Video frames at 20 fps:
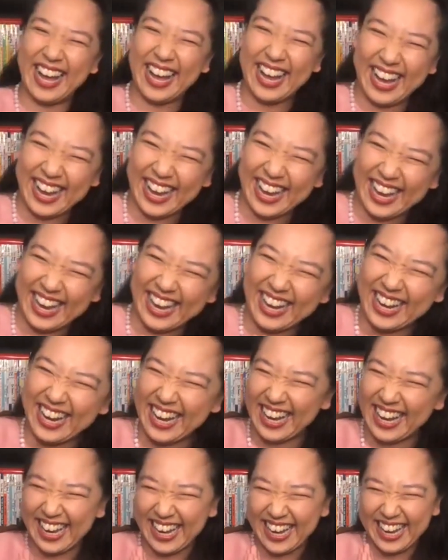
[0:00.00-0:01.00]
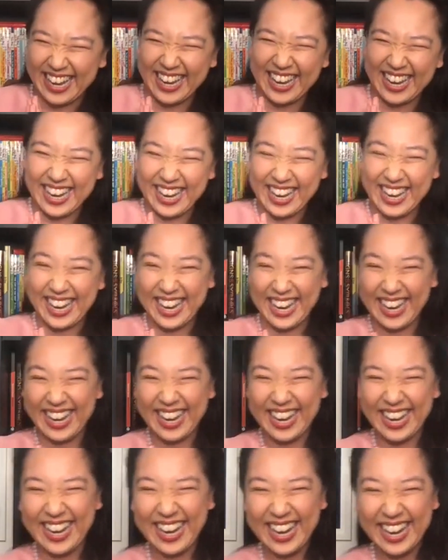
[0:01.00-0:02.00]
I did mention in my
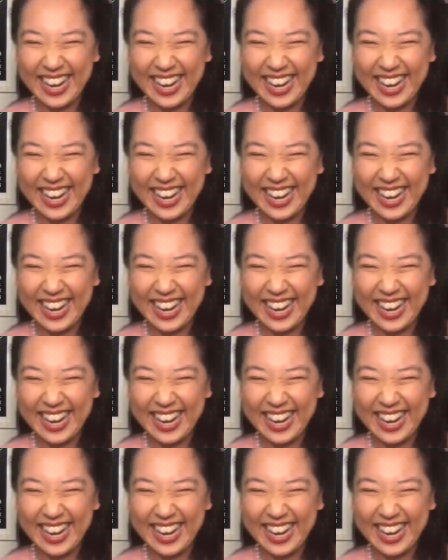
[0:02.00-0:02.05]
biography